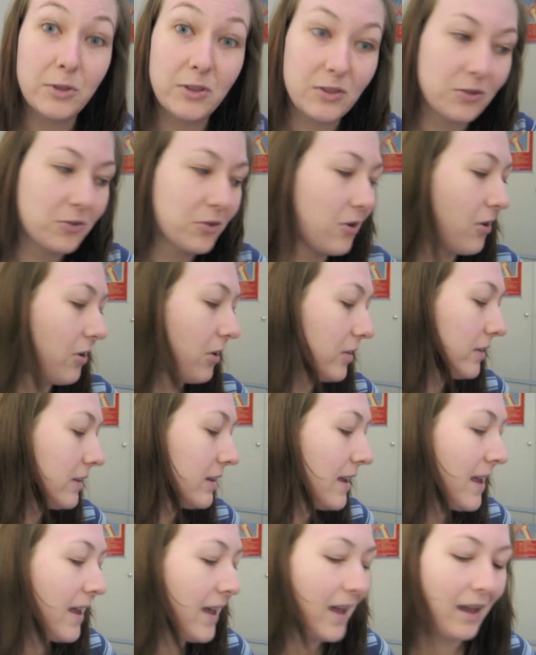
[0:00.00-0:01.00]
all gone.
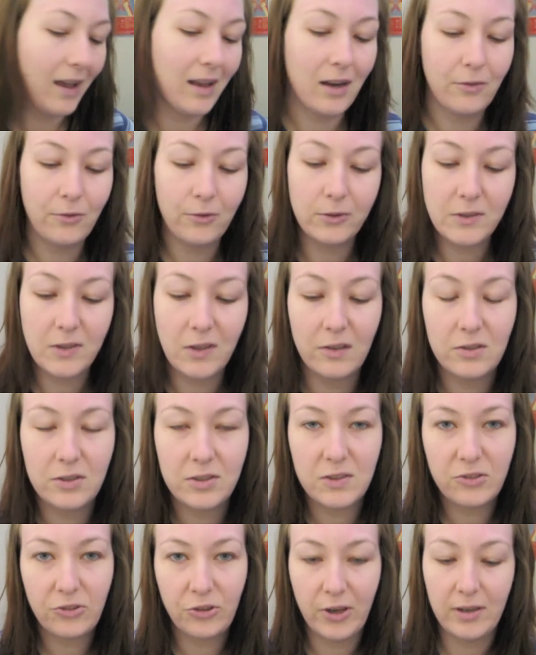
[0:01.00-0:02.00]
And I've also
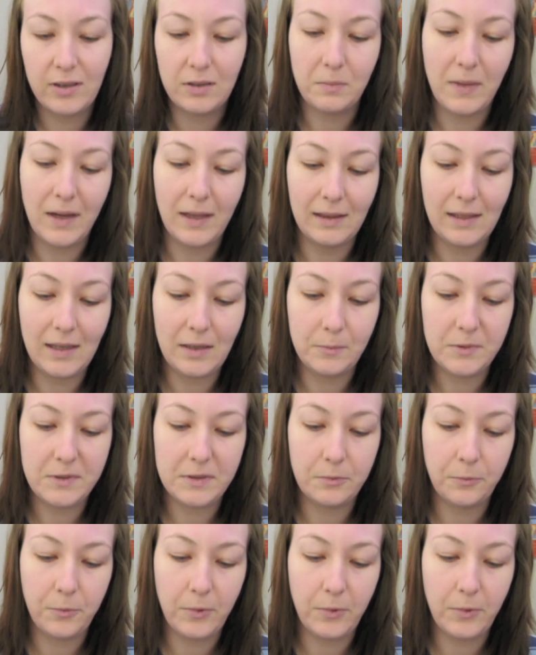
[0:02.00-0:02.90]
just treated my lips